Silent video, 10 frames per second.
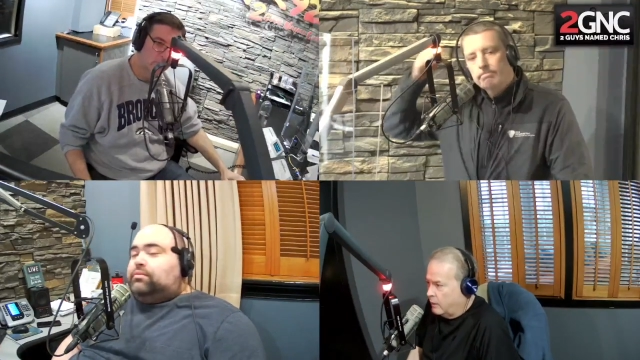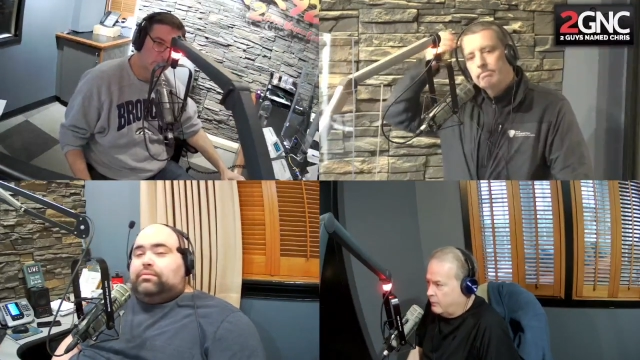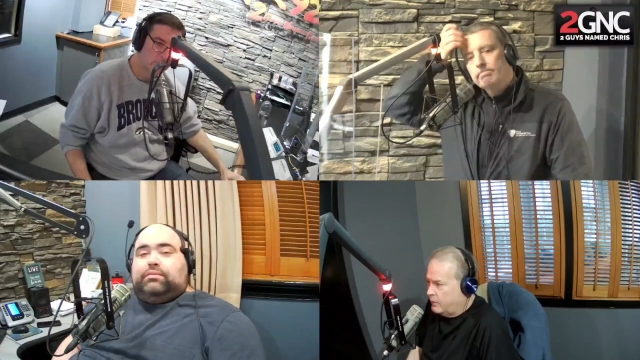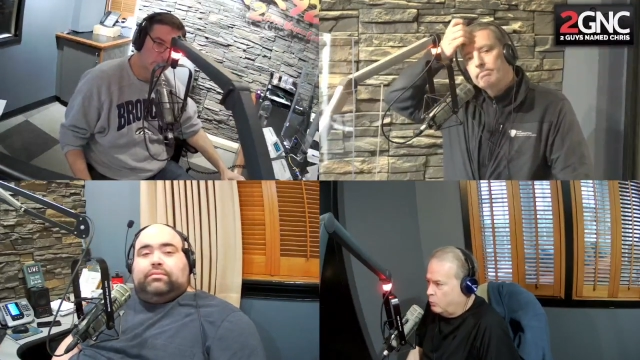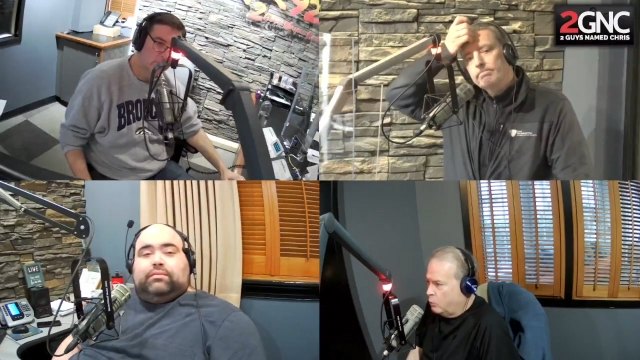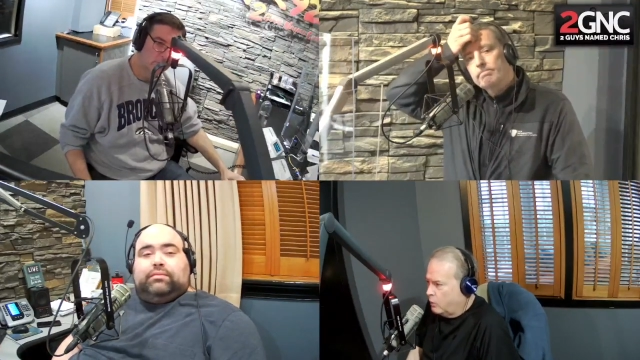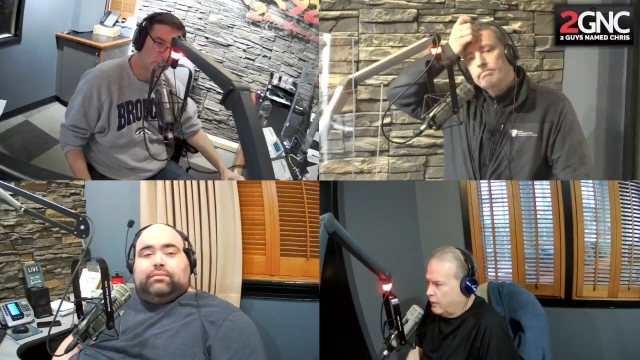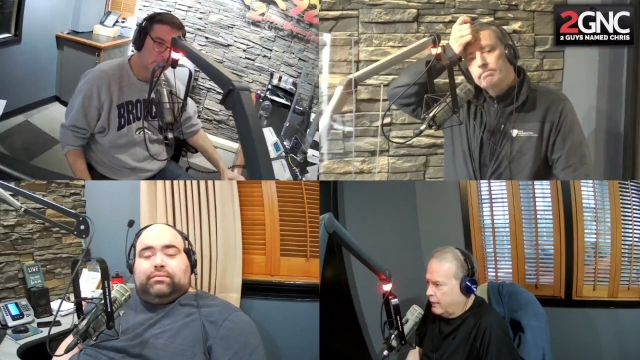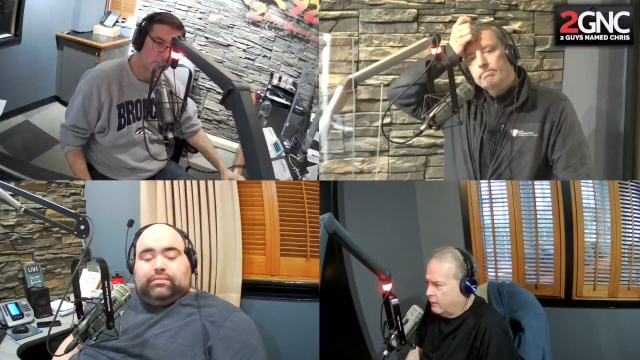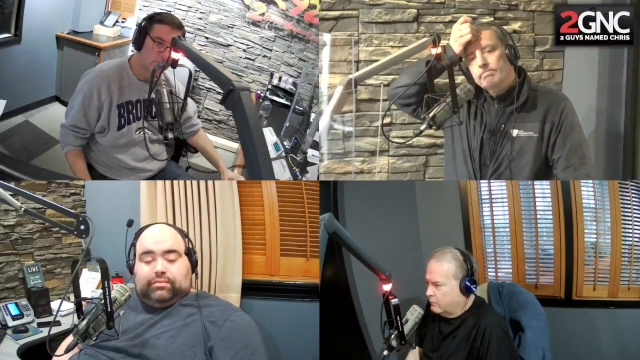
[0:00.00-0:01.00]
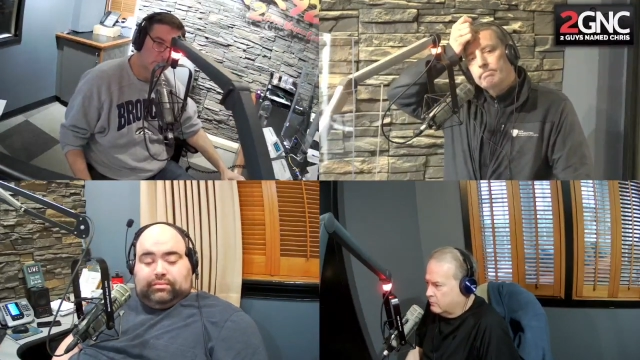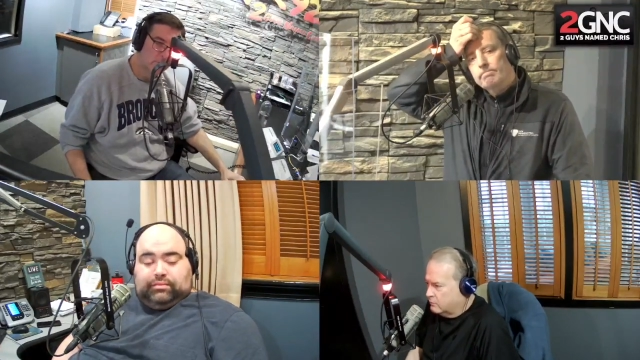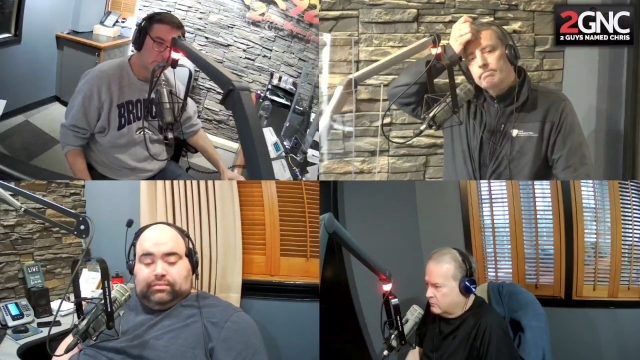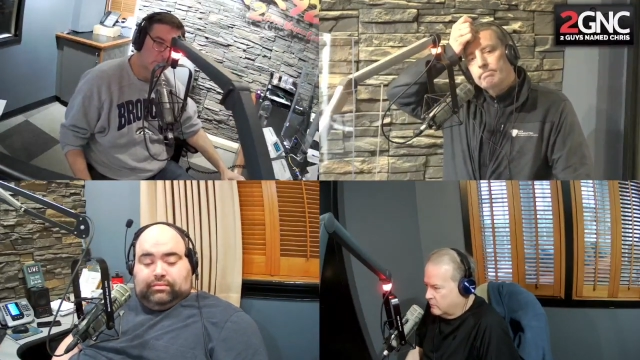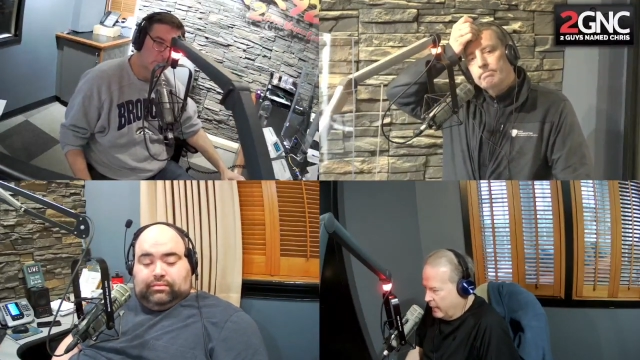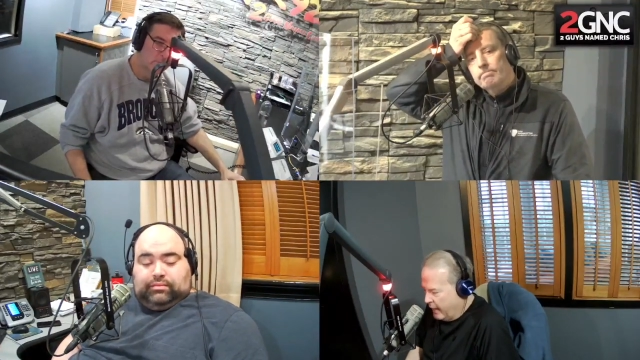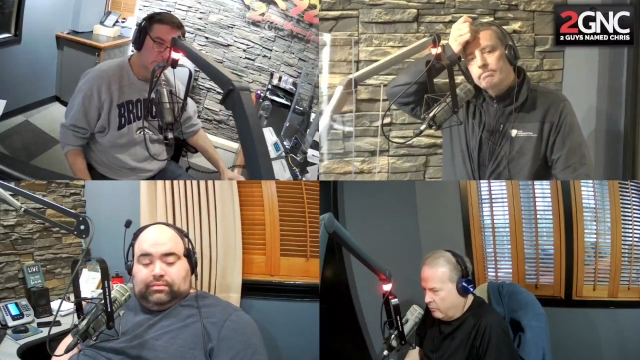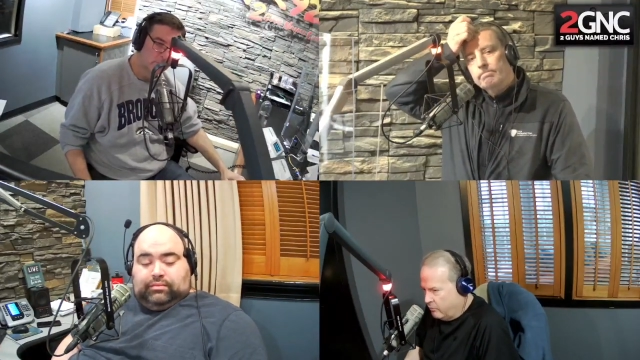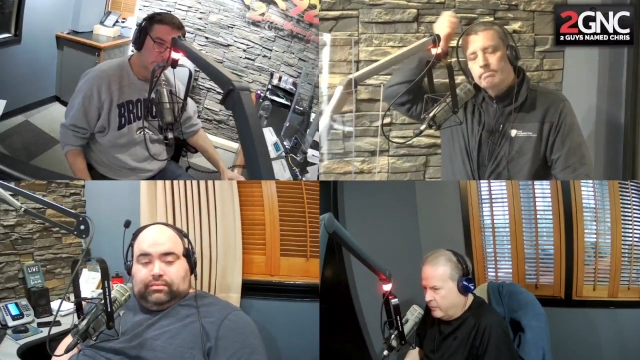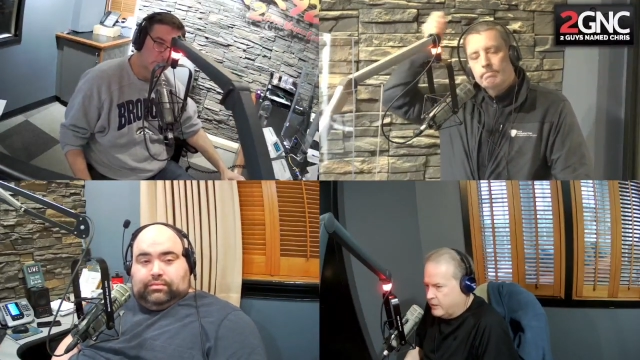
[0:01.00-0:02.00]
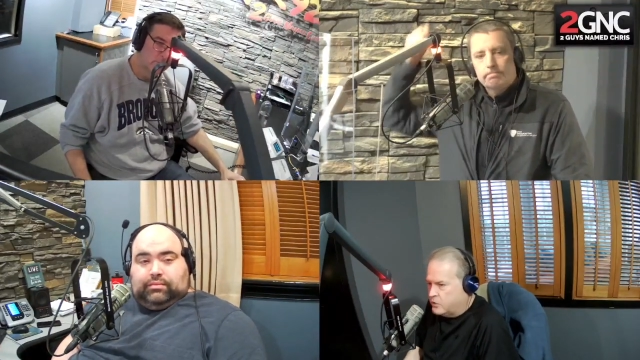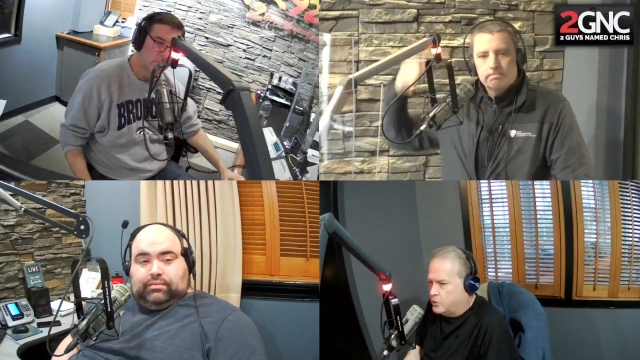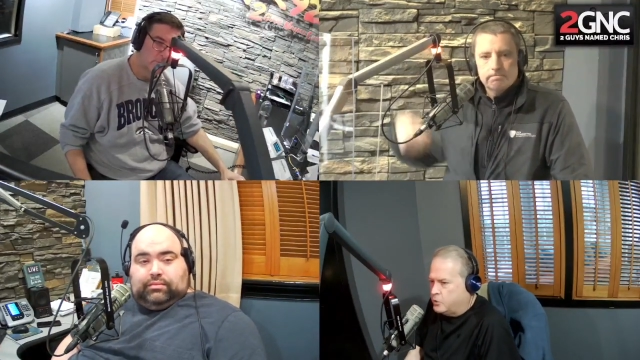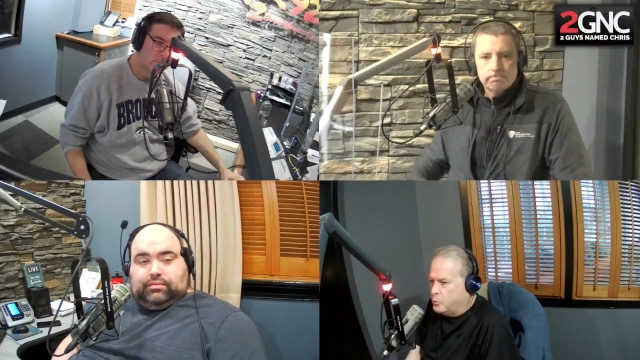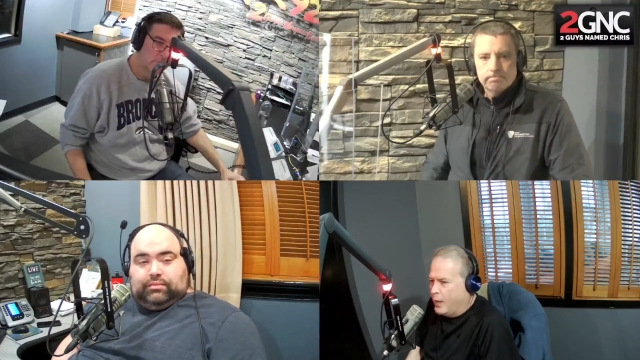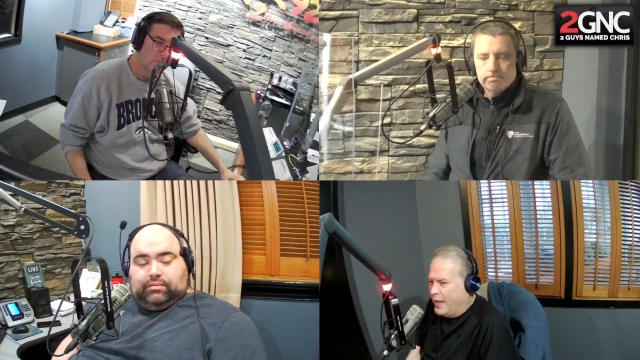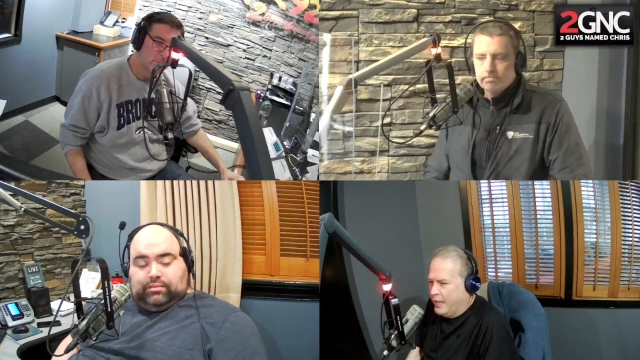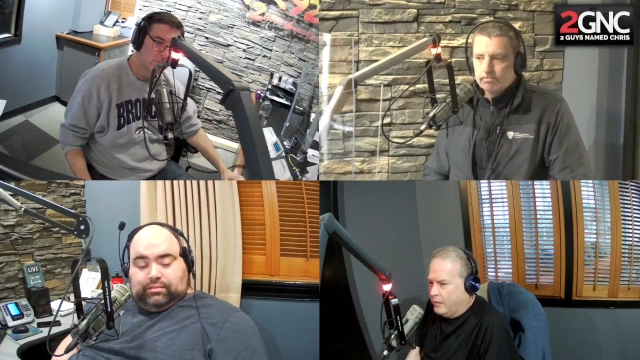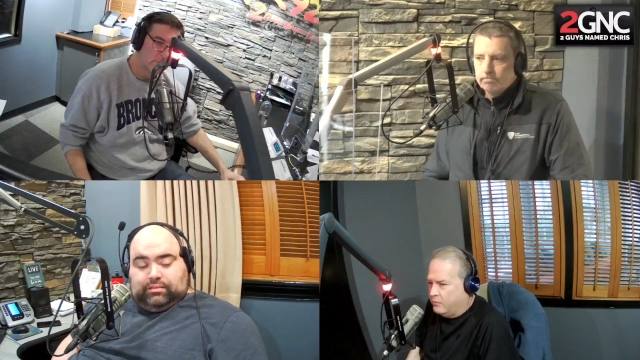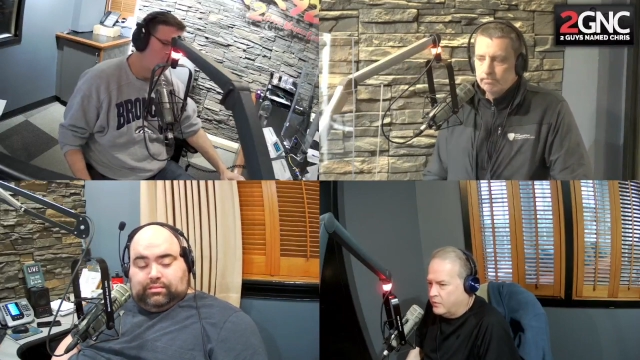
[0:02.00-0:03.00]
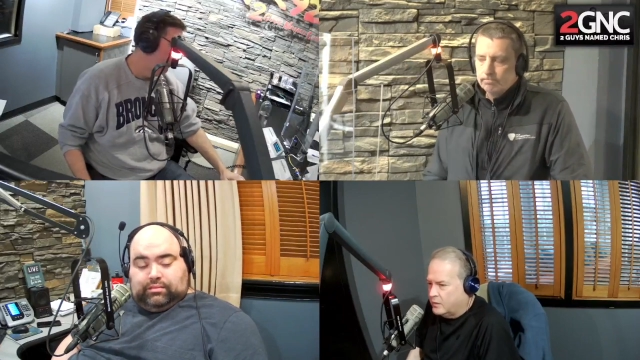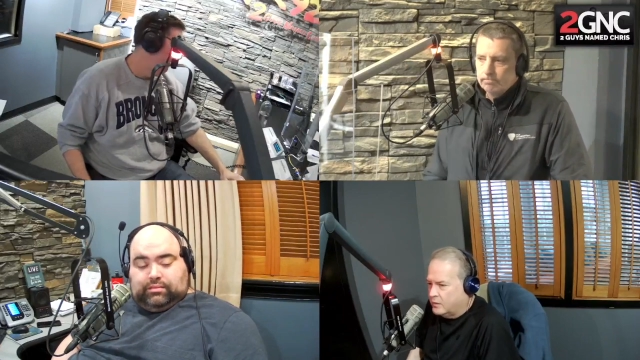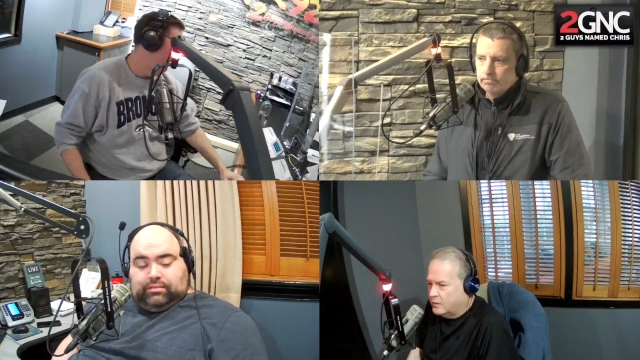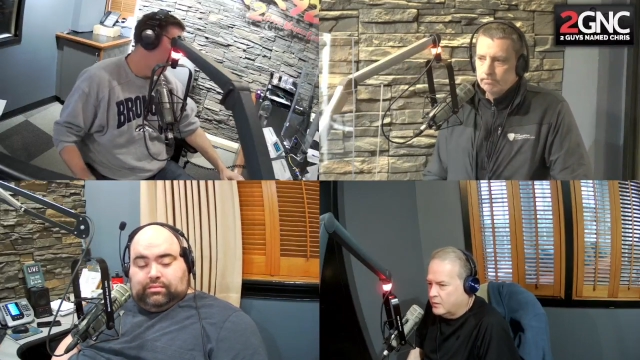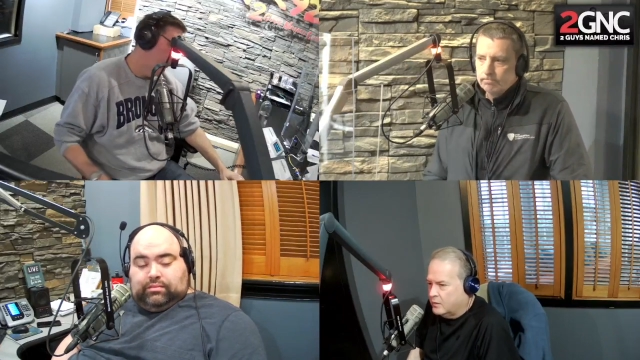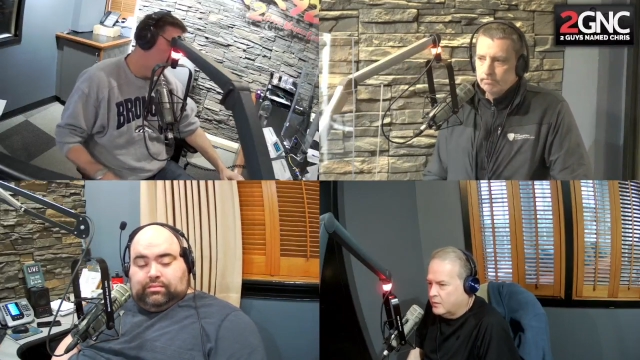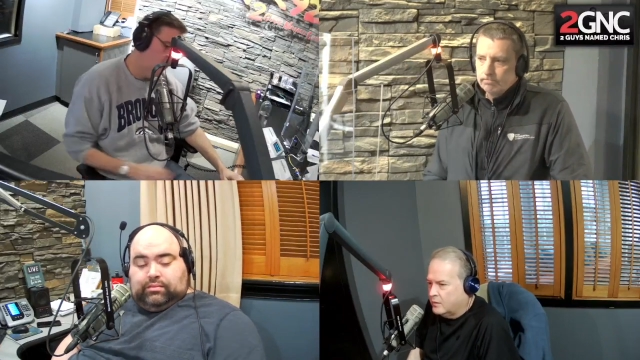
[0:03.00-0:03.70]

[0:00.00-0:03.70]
Speaker 1: many workout outfits do you have? Oh